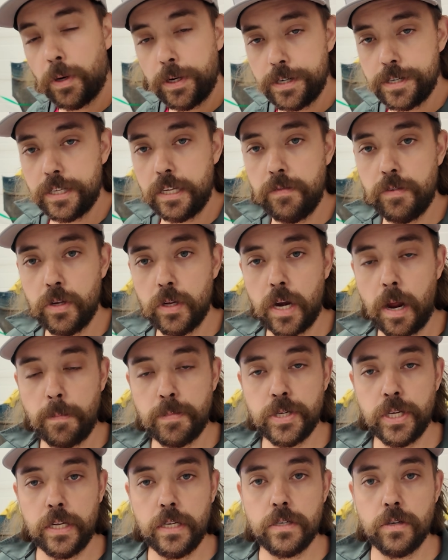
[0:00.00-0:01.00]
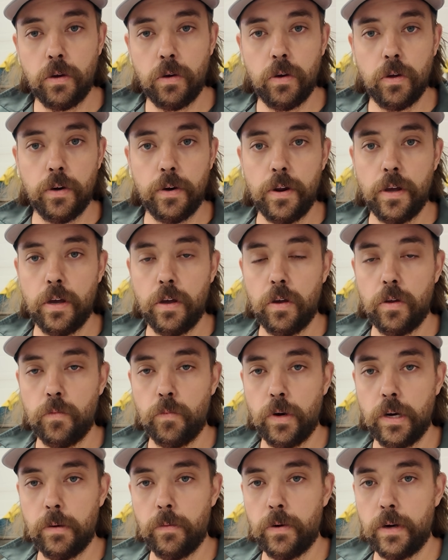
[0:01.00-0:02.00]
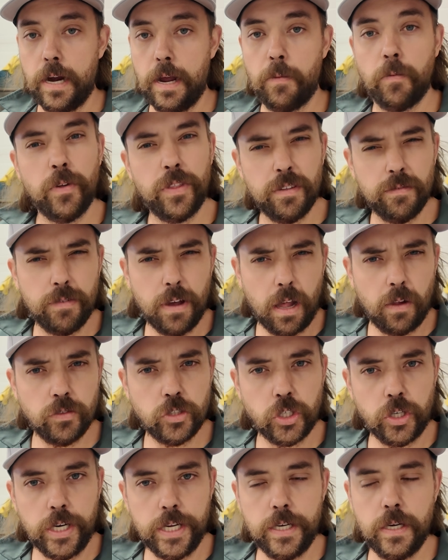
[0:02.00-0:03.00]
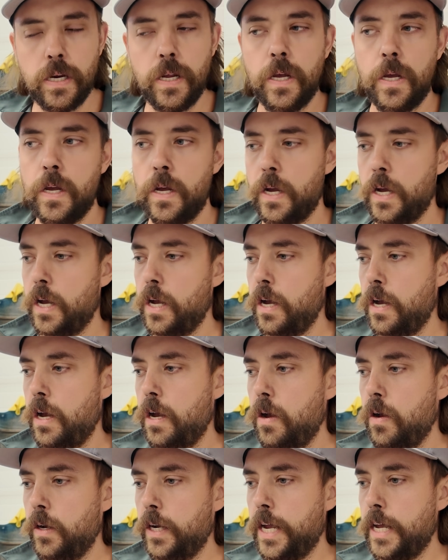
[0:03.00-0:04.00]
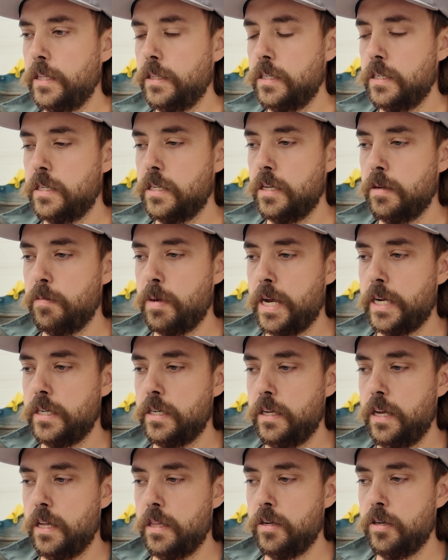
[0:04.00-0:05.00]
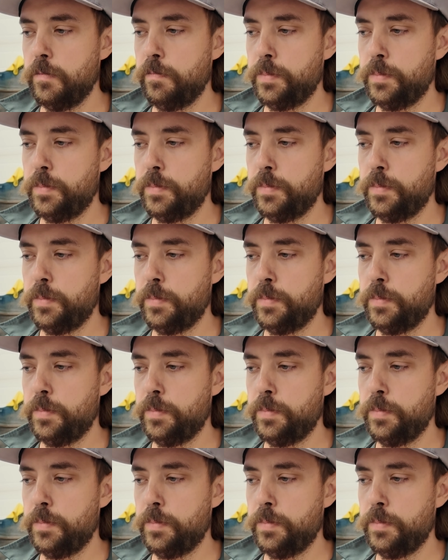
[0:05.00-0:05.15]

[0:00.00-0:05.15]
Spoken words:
wanted to give you an update on where we're at with the valve train, on getting this thing back together.